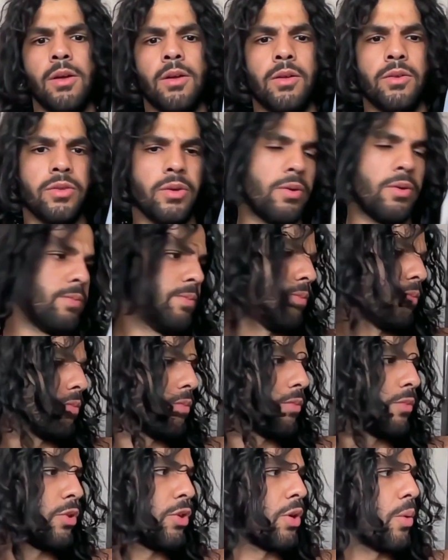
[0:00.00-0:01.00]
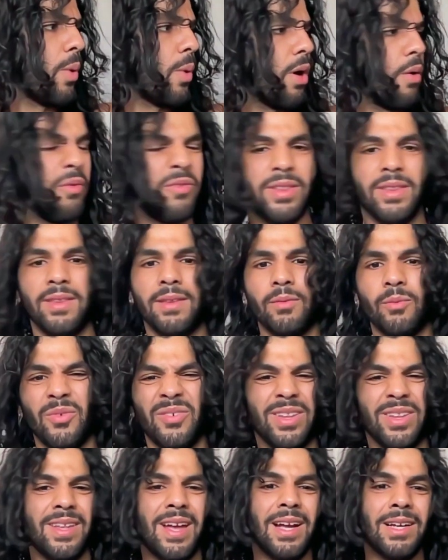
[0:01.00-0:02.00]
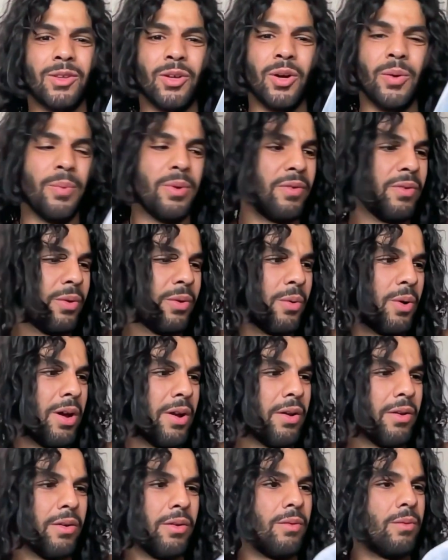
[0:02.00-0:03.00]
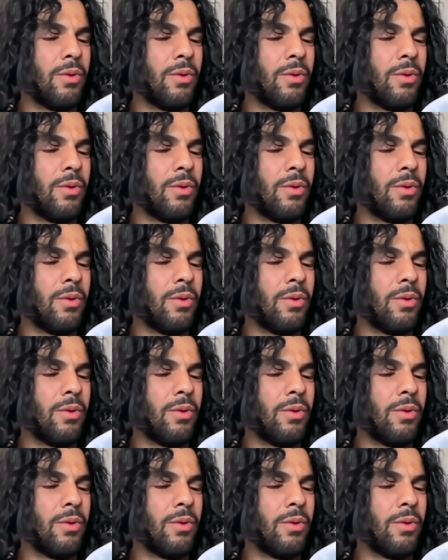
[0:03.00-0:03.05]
So you can wear it with a tank top if you want,